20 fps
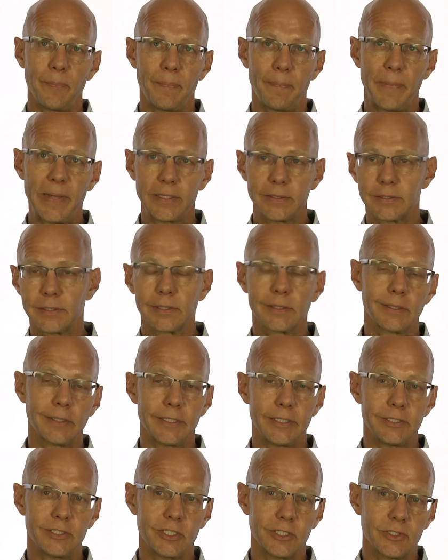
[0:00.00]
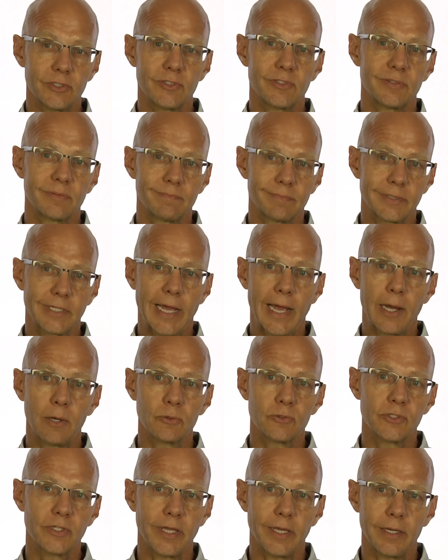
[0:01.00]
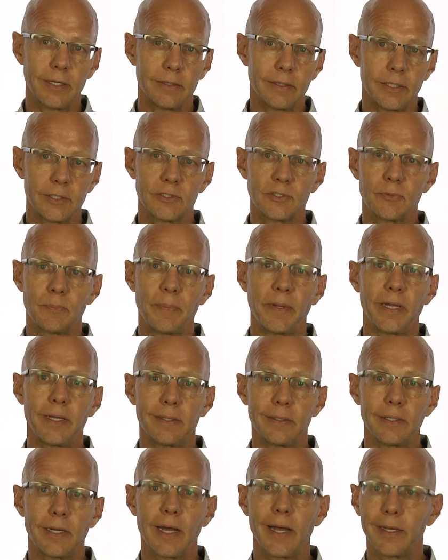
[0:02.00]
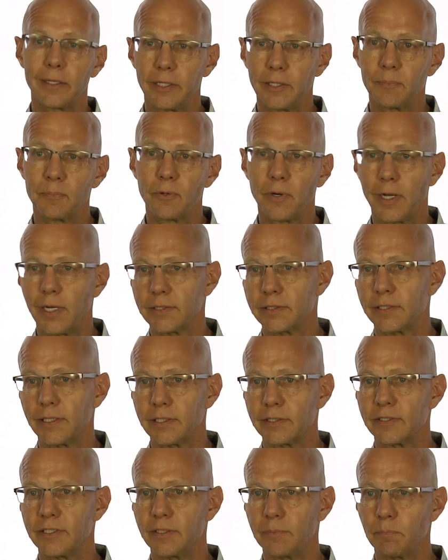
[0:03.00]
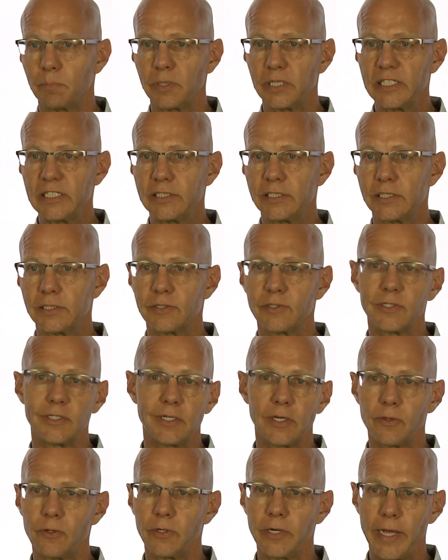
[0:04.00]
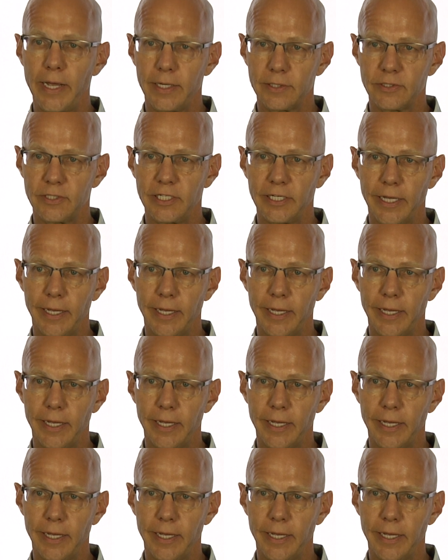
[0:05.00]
basically just cow skin that's been highly processed in bleaches and other nasty